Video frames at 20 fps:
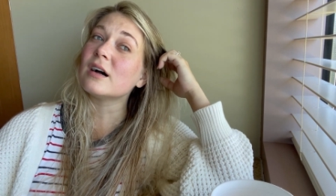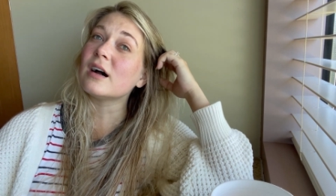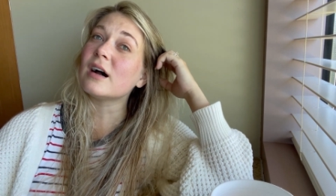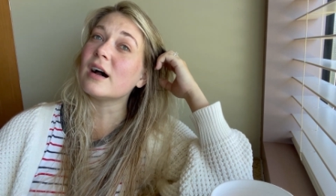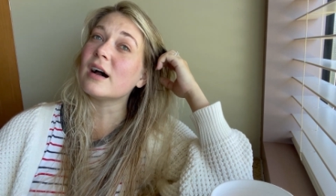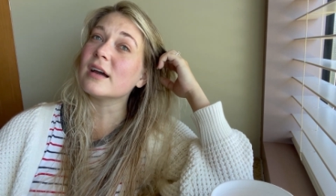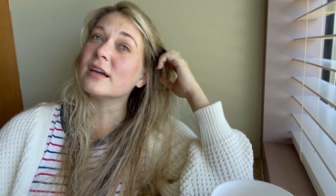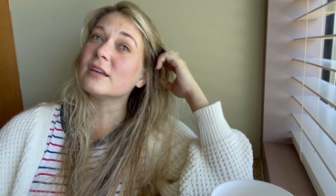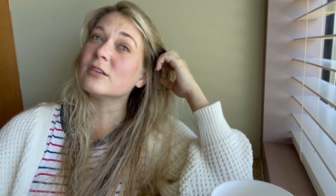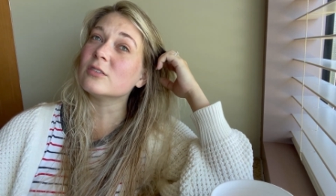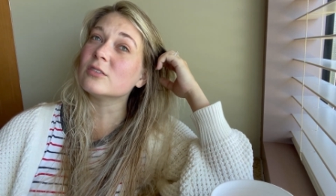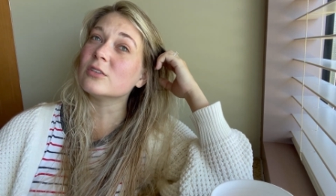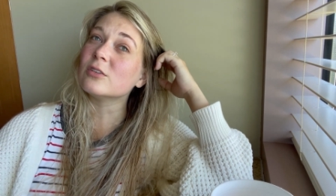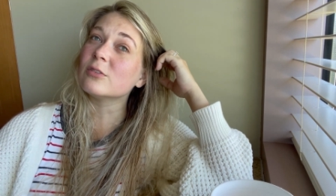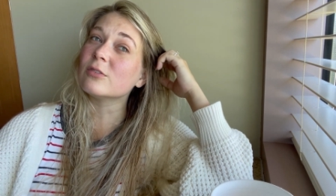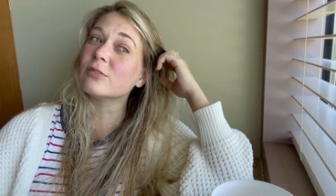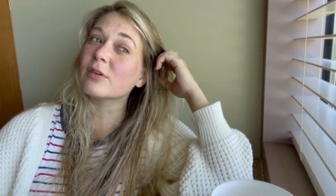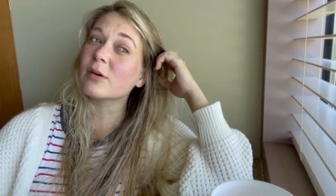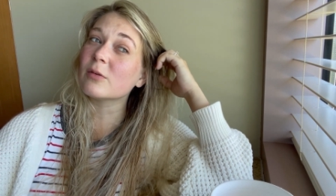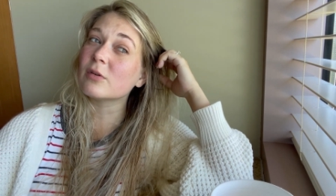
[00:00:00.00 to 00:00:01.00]
I don't
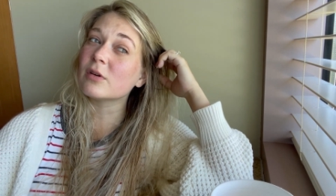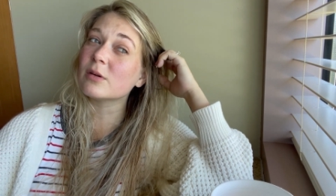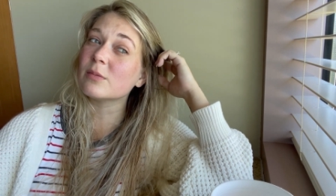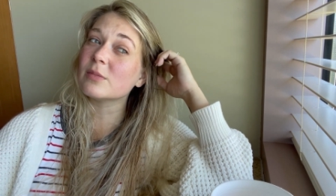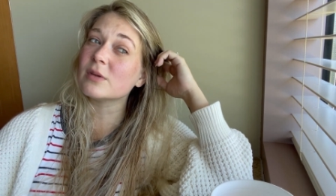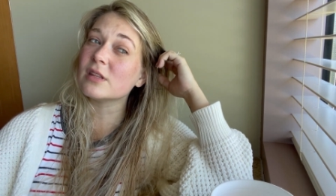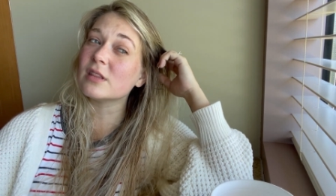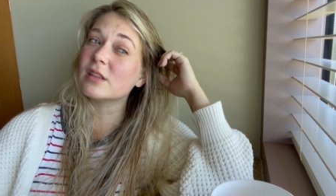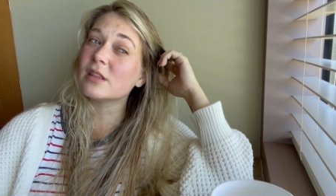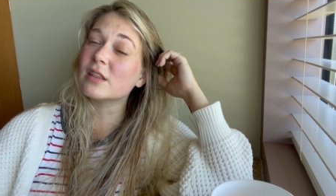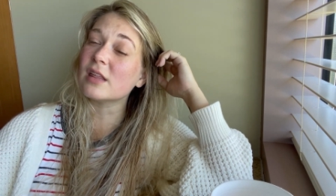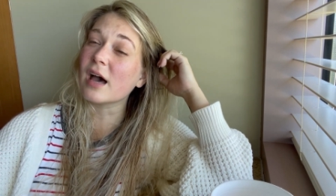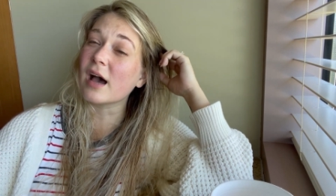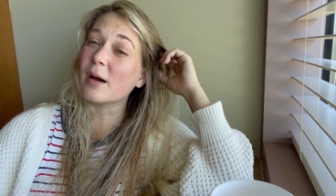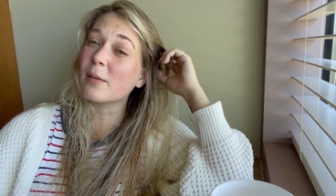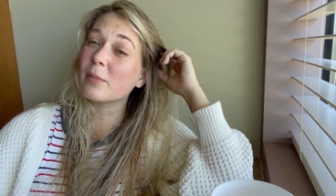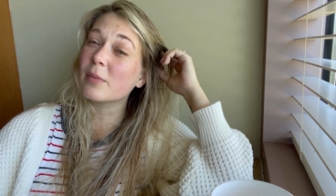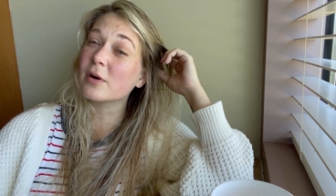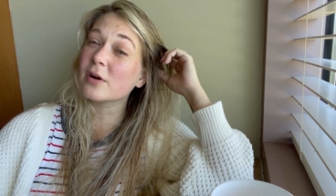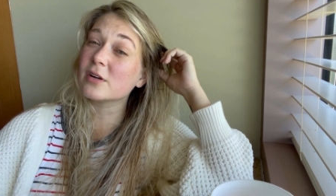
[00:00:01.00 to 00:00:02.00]
know if I want to be
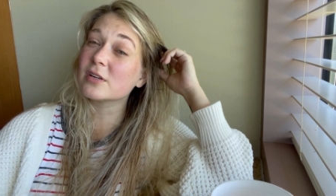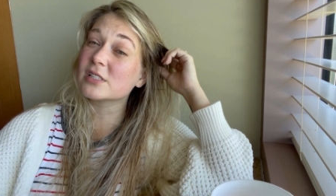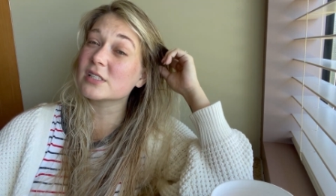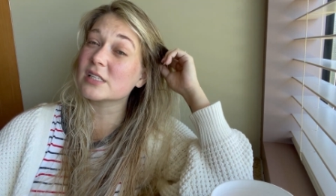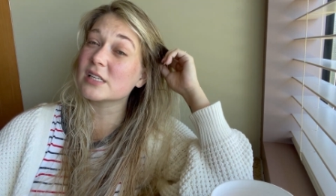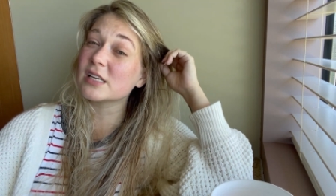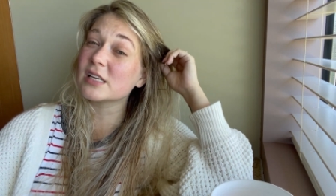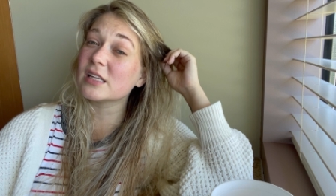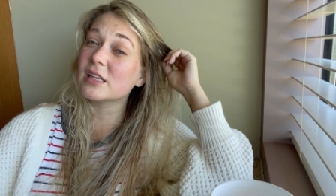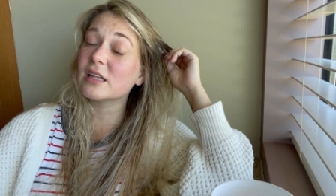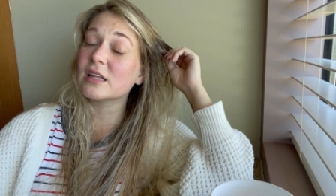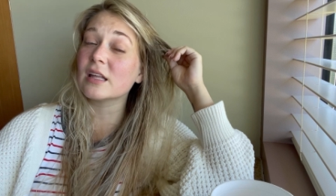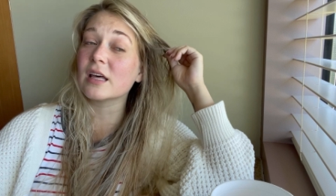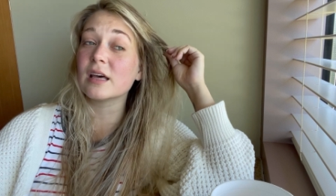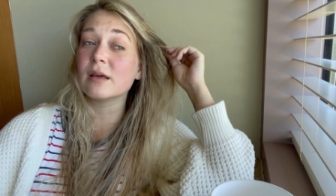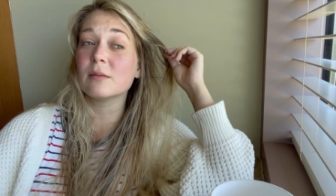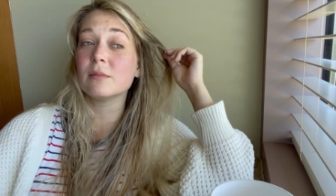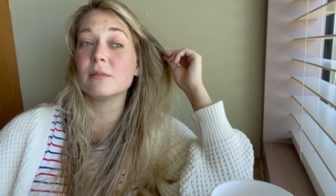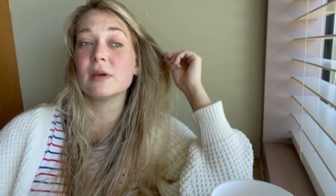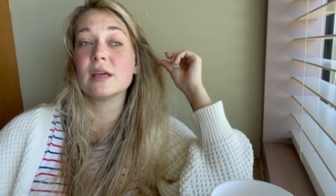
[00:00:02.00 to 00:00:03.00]
that person
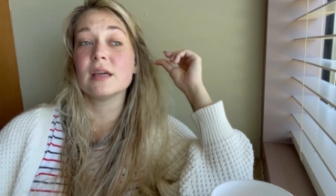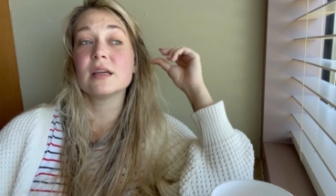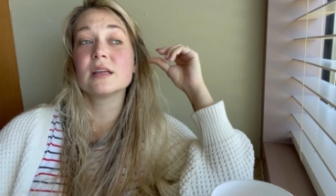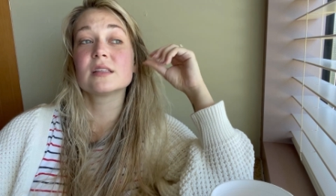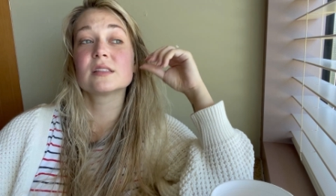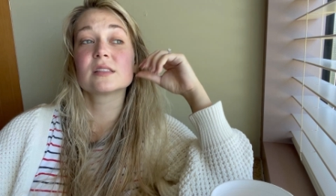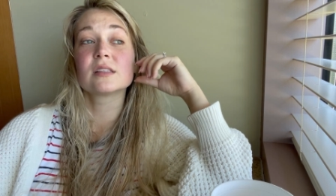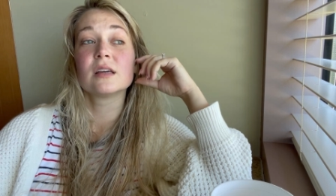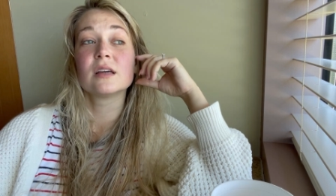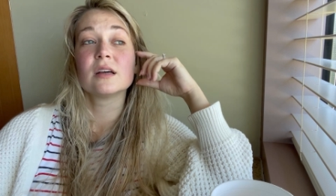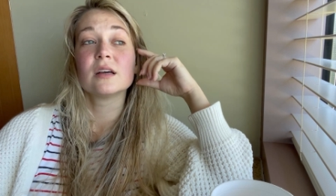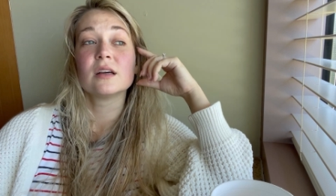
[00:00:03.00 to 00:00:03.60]
that makes